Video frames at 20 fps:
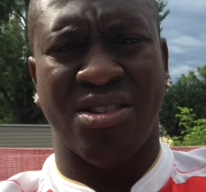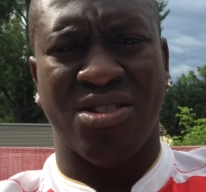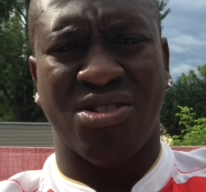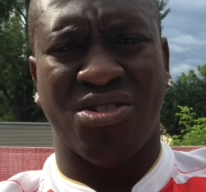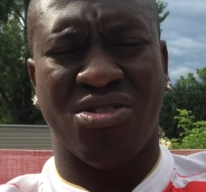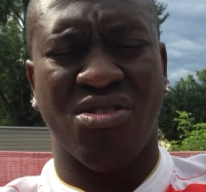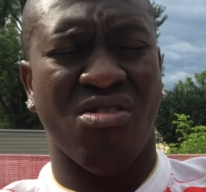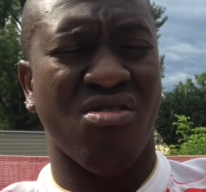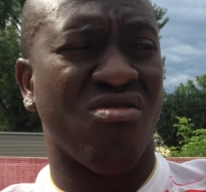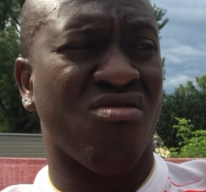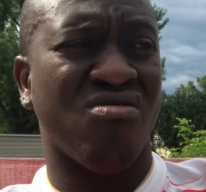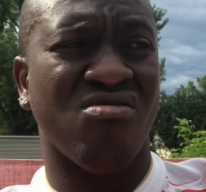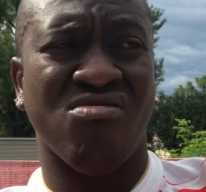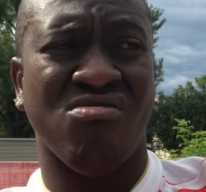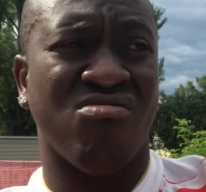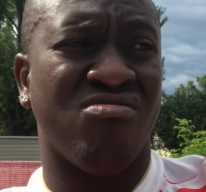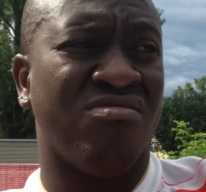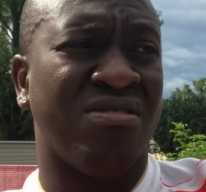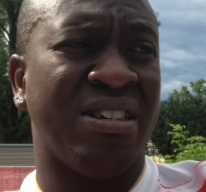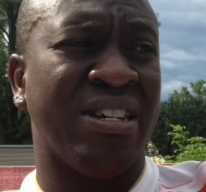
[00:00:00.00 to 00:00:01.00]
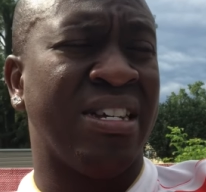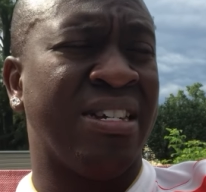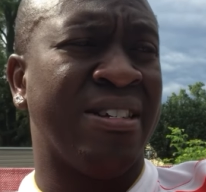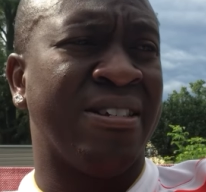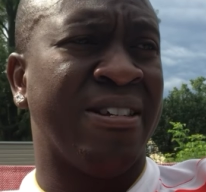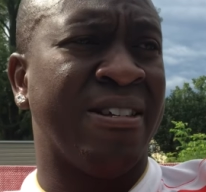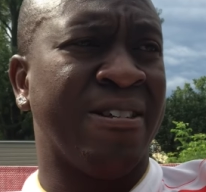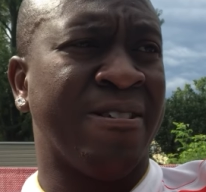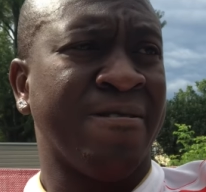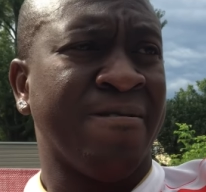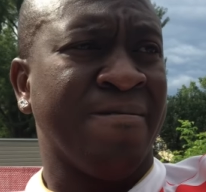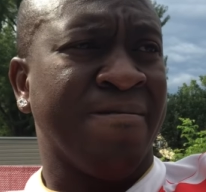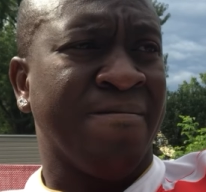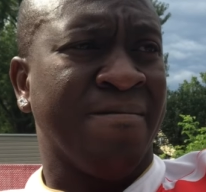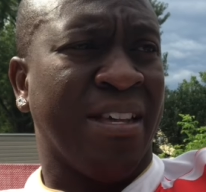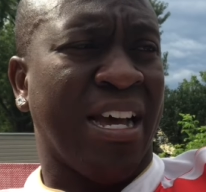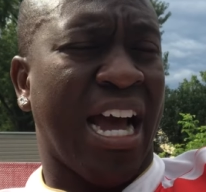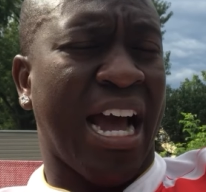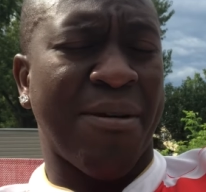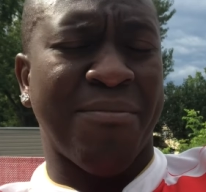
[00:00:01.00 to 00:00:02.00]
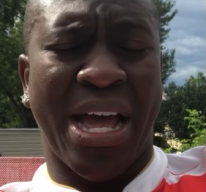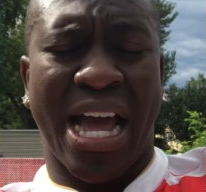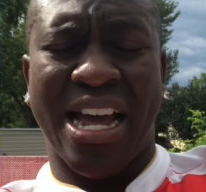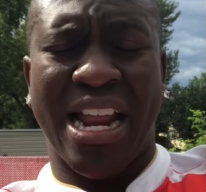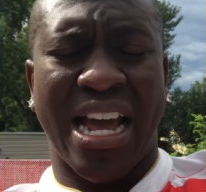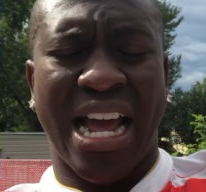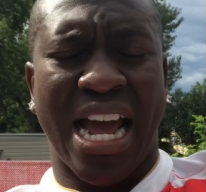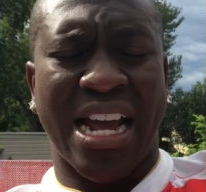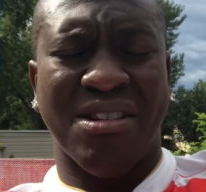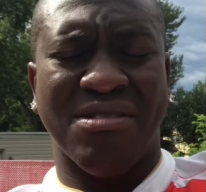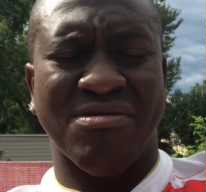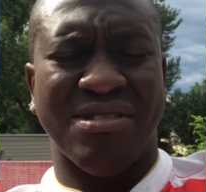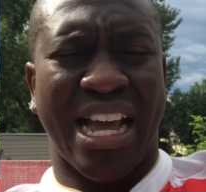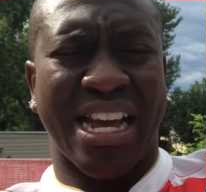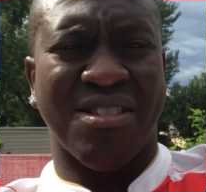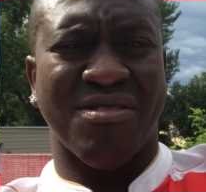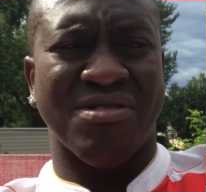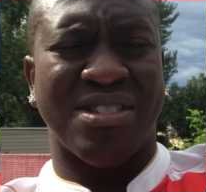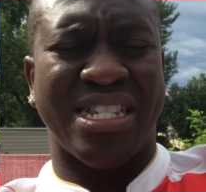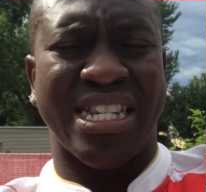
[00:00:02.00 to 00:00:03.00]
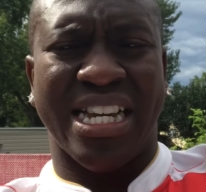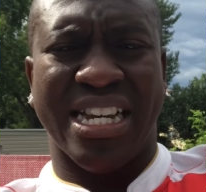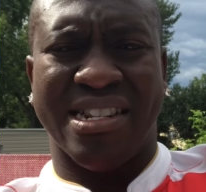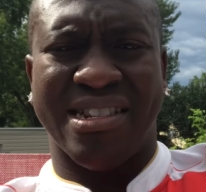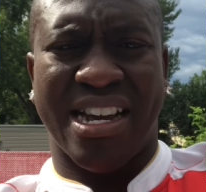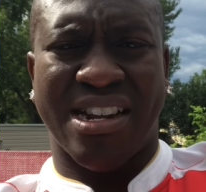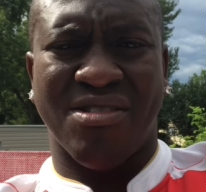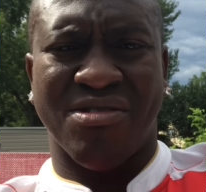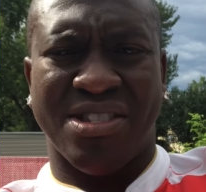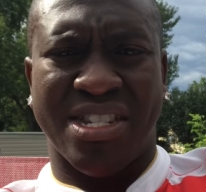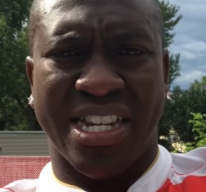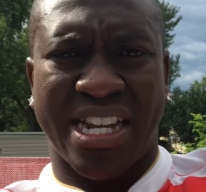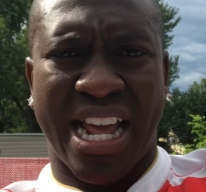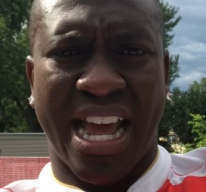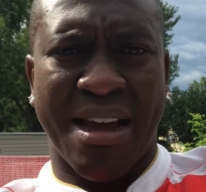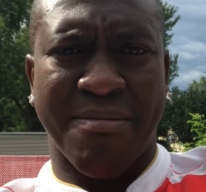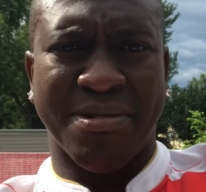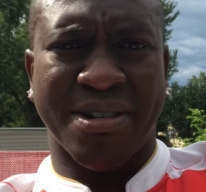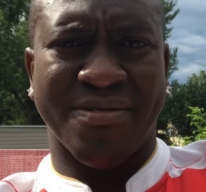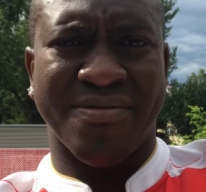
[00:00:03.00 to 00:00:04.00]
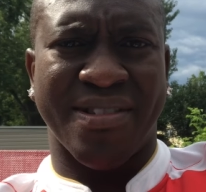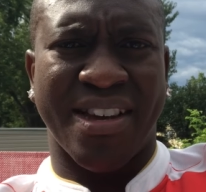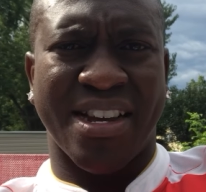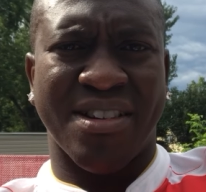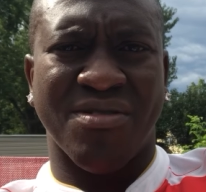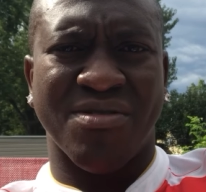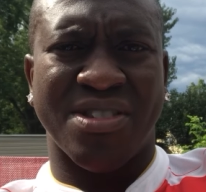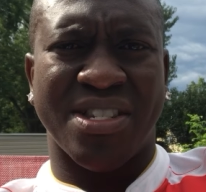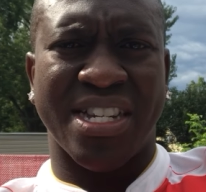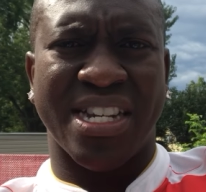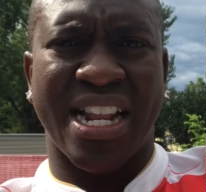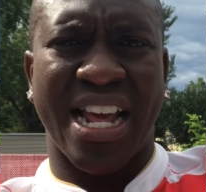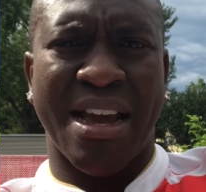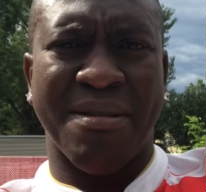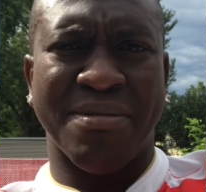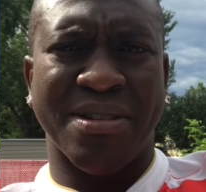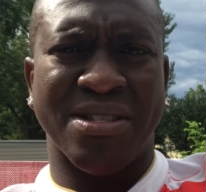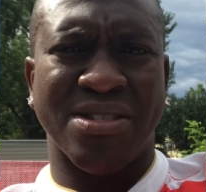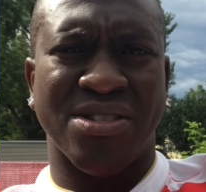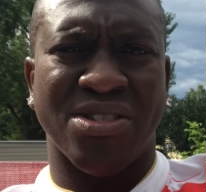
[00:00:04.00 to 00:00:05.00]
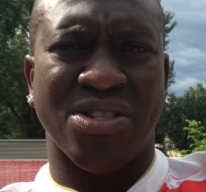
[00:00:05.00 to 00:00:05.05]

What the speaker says: So, I don't see it. I don't see it happening. I don't see it happening.